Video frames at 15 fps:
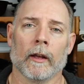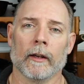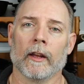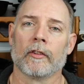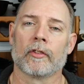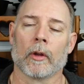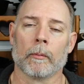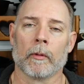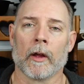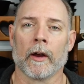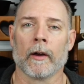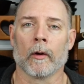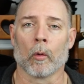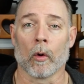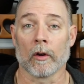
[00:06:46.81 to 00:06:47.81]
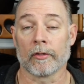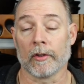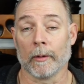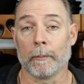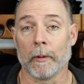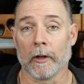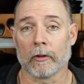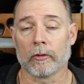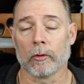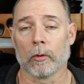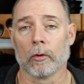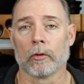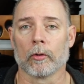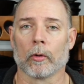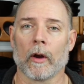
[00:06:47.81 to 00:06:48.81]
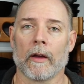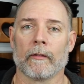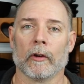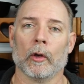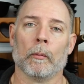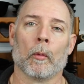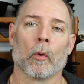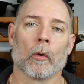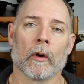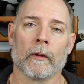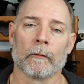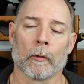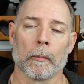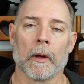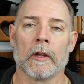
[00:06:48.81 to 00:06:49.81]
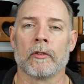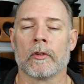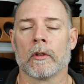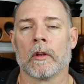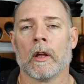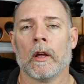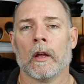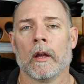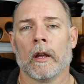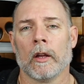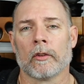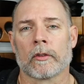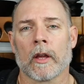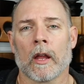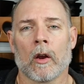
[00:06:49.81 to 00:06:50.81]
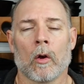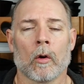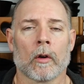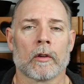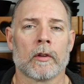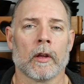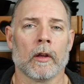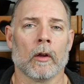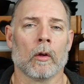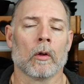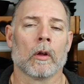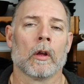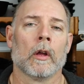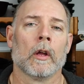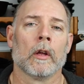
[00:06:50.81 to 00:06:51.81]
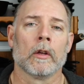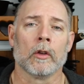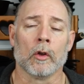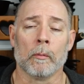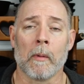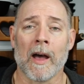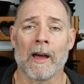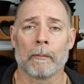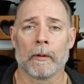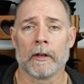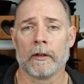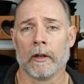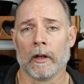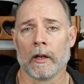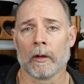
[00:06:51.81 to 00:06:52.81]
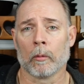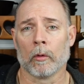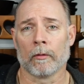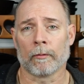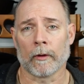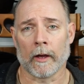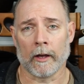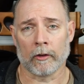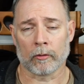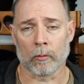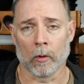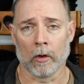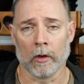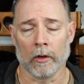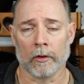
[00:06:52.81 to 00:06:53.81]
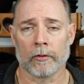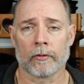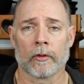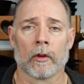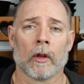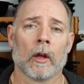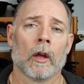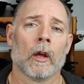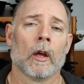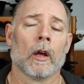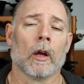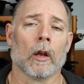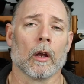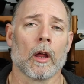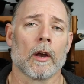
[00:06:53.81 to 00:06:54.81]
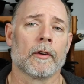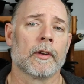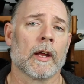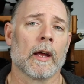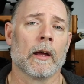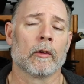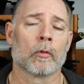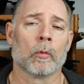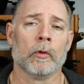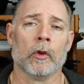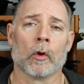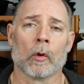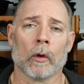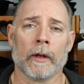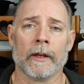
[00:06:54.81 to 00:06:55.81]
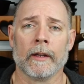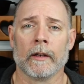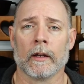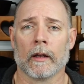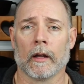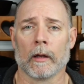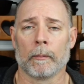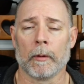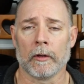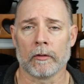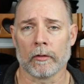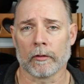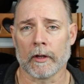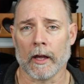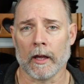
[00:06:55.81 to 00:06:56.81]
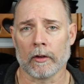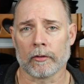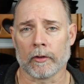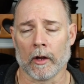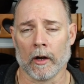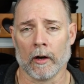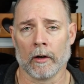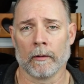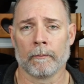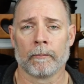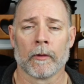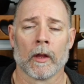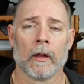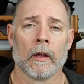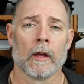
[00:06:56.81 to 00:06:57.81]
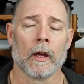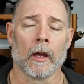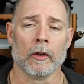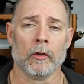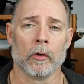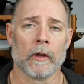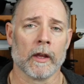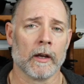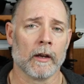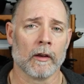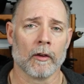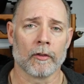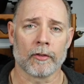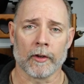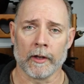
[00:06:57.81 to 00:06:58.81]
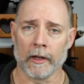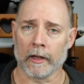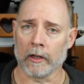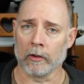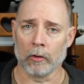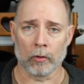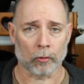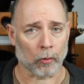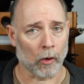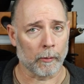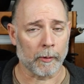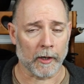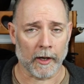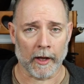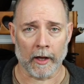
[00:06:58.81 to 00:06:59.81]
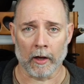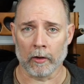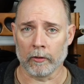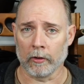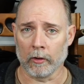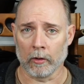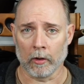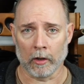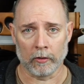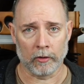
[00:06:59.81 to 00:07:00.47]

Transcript: unless I'm there or I see pictures or have a little more information, it's kind of hard to tell. You might be dealing with flash rust. A lot of times when you clean a piece of cast iron and you get it in the sink and you scrub it down you,